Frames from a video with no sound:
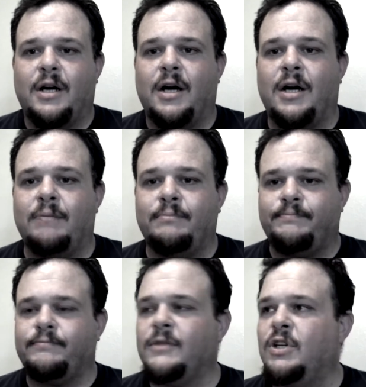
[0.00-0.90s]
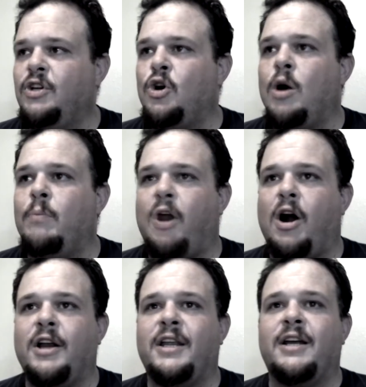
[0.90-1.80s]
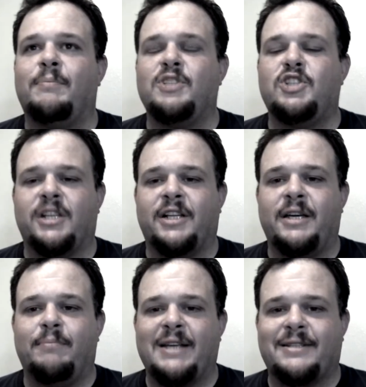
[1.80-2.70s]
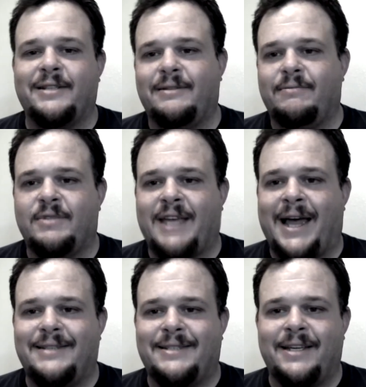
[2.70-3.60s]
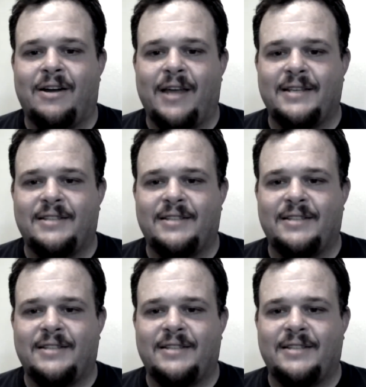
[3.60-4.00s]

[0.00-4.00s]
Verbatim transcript: um, you know, are partying up in Chile, basically sightseeing, all that